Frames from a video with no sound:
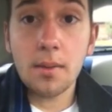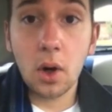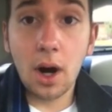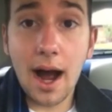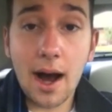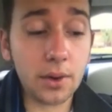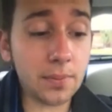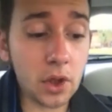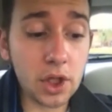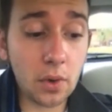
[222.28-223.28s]
But I was
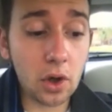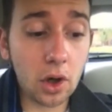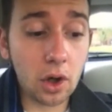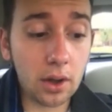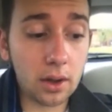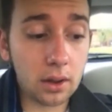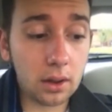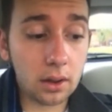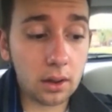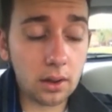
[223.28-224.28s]
much more
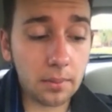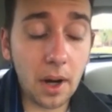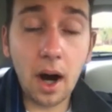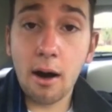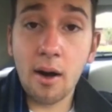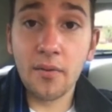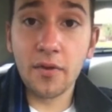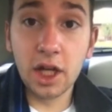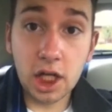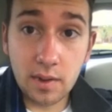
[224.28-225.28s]
part of
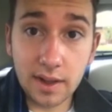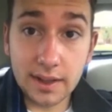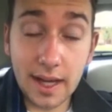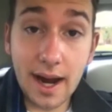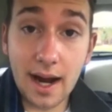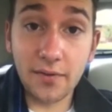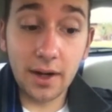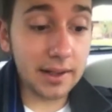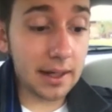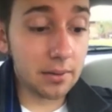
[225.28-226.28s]
the community today. I
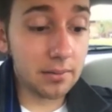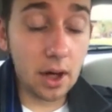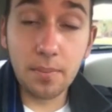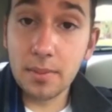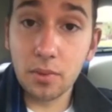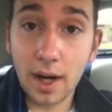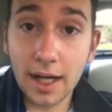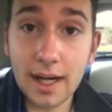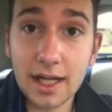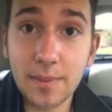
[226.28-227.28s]
felt people
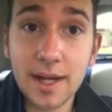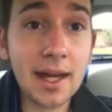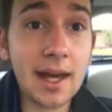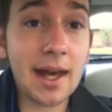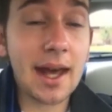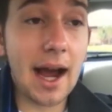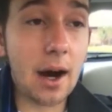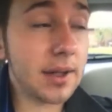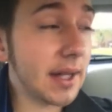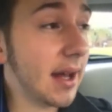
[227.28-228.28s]
recognised me. I
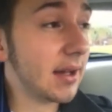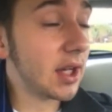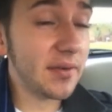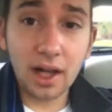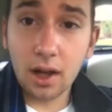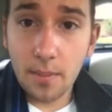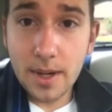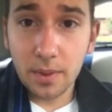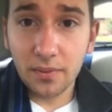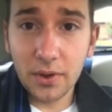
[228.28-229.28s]
was there serving a lot of
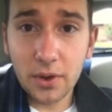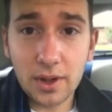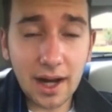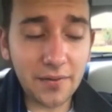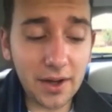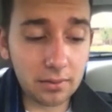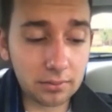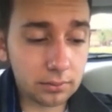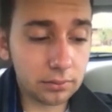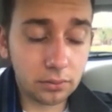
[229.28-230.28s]
people food. I felt
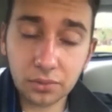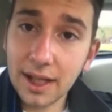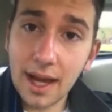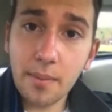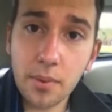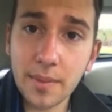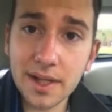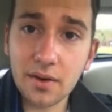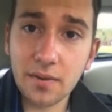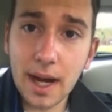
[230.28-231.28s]
really happy with
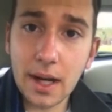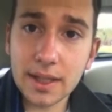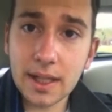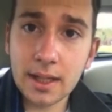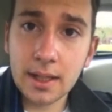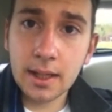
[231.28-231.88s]
myself about it.